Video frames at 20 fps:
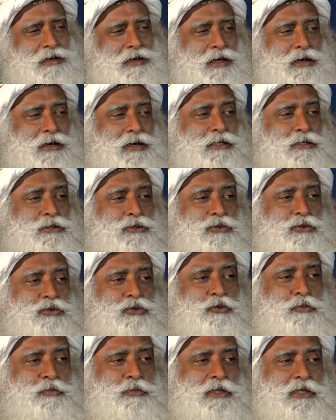Unless
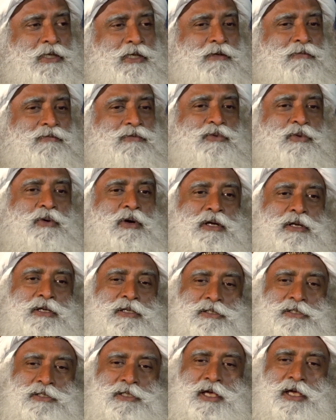you believe, you
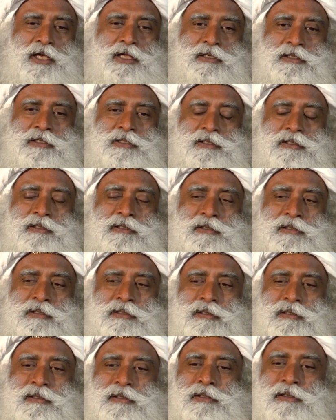understand,
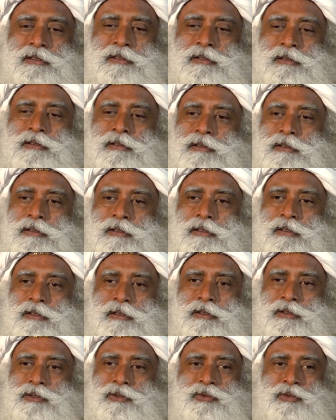
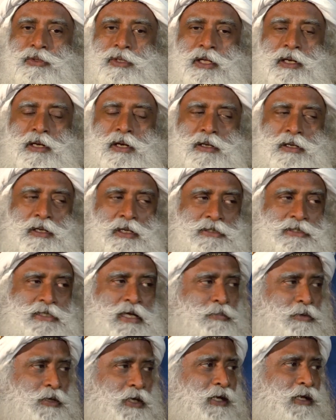you cannot
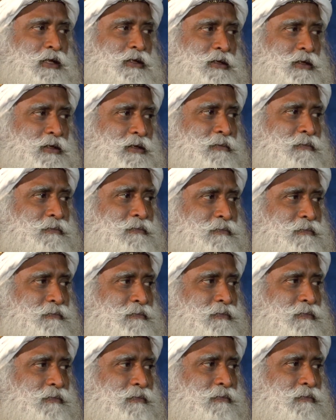accept anything.
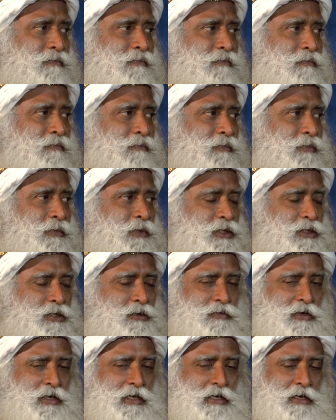This is a
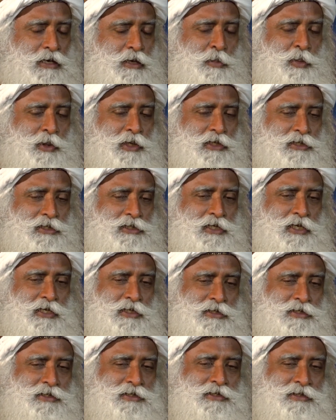very crippling
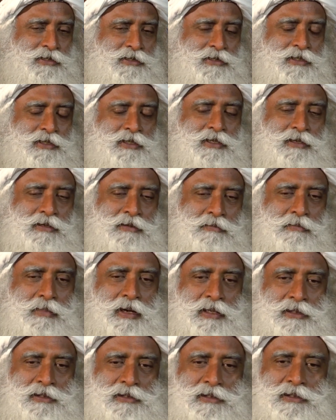state.
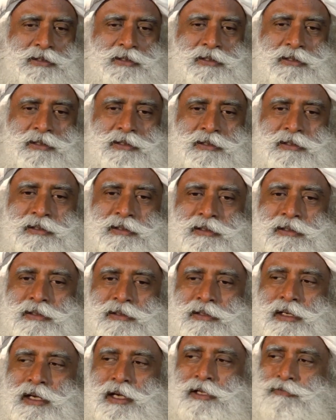But
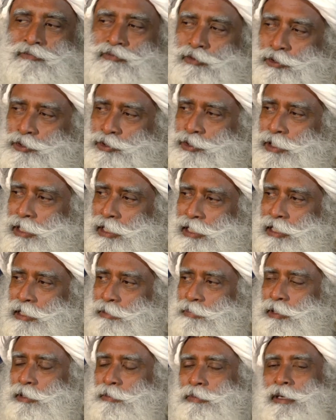Unfortunately,
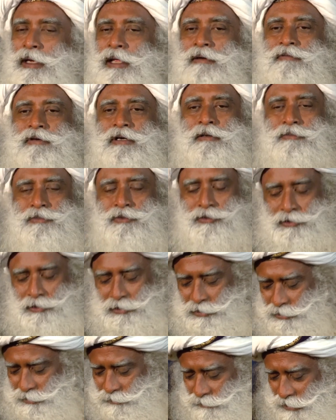people have come to
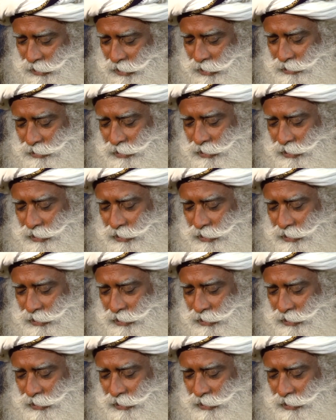this. When I